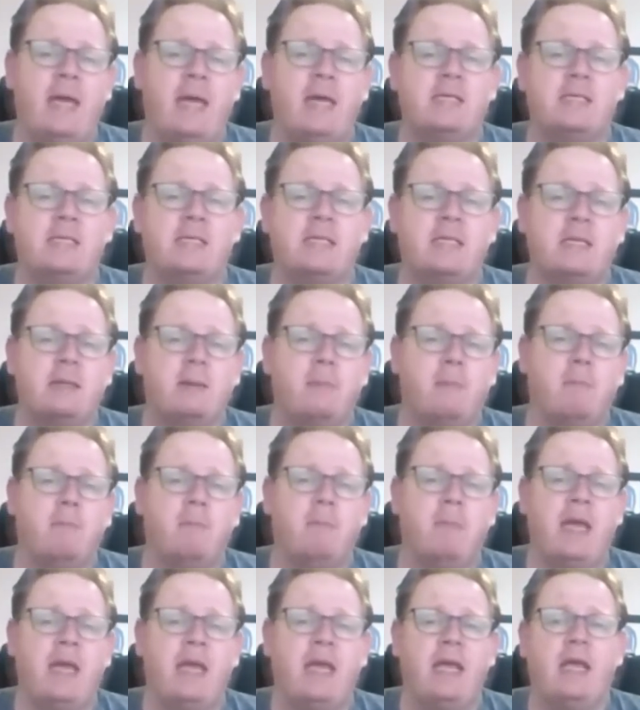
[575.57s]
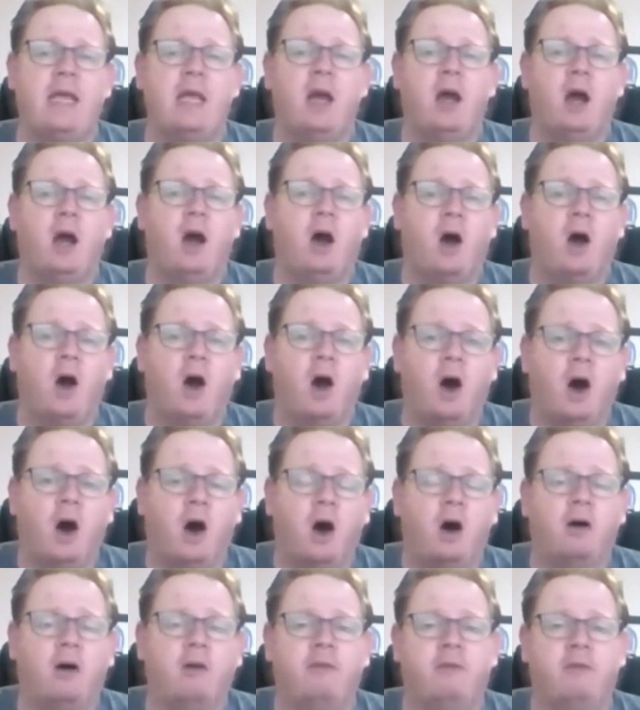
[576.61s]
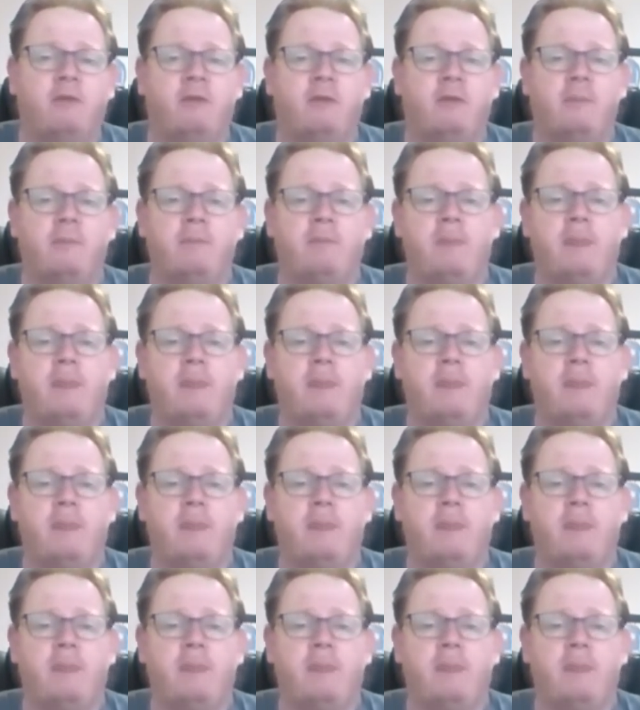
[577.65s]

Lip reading: pissed me off.